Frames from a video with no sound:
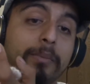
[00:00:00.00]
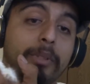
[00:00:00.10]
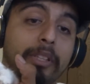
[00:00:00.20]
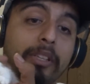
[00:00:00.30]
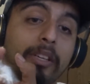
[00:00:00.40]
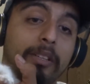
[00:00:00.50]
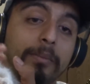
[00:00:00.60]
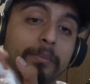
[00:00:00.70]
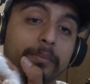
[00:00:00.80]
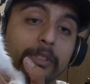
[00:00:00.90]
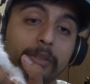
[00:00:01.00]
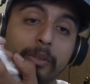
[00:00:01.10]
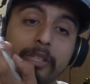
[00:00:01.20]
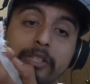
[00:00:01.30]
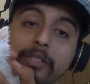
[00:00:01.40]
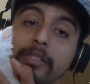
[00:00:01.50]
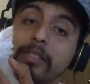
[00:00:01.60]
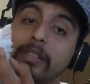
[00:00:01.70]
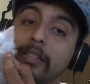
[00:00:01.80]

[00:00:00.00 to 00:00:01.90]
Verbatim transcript: really calm little creatures.